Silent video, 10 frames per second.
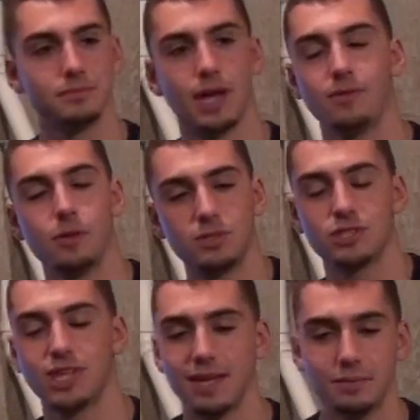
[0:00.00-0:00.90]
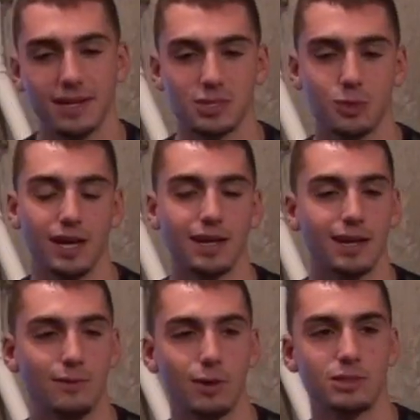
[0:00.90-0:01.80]
I've always just had my swag,
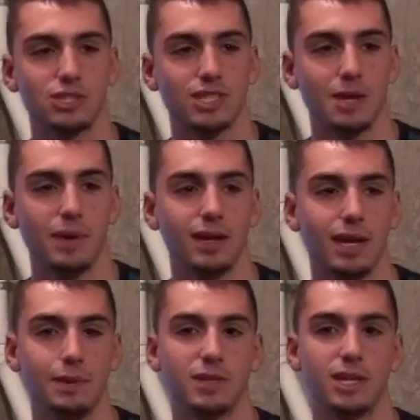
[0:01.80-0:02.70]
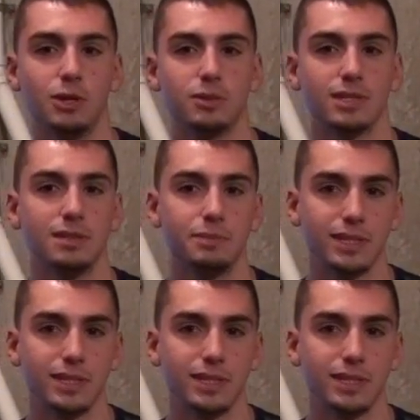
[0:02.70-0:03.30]
and I've always just had my game to go with it,